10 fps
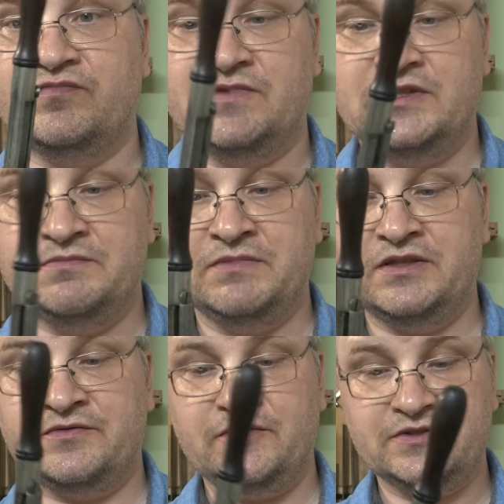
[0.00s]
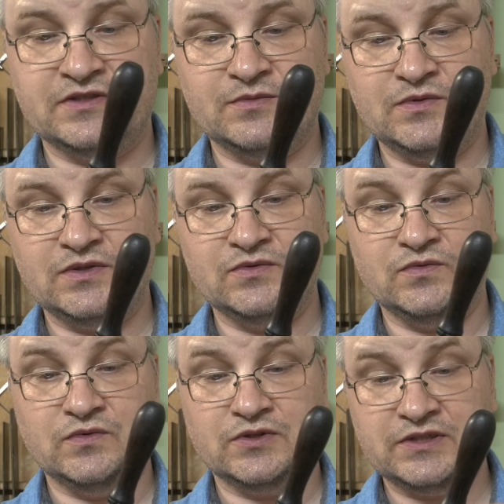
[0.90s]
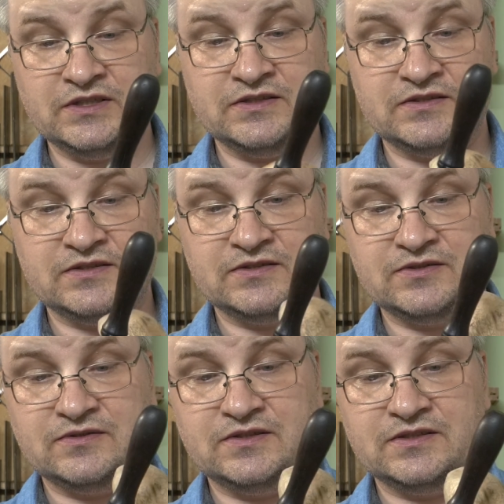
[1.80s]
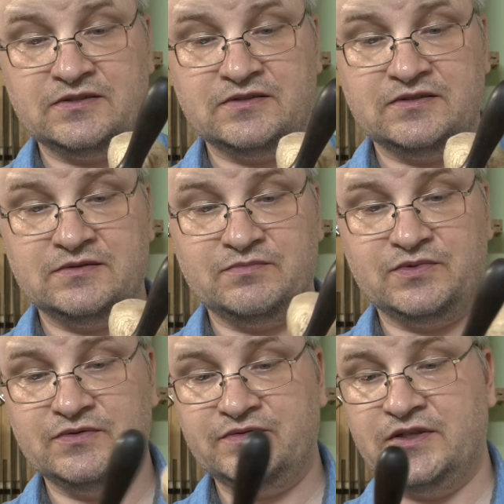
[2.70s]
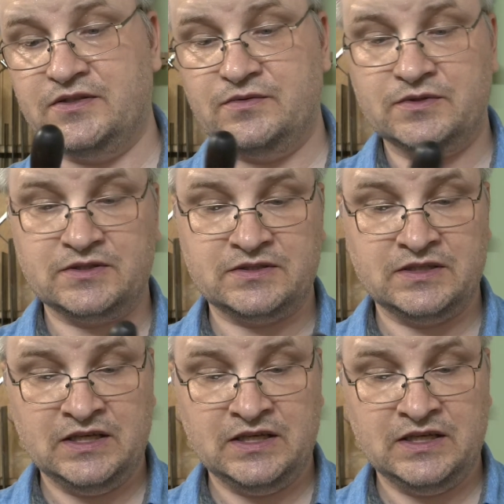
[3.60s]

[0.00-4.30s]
The Miller Falls No.1 works, so this is the proof that it works.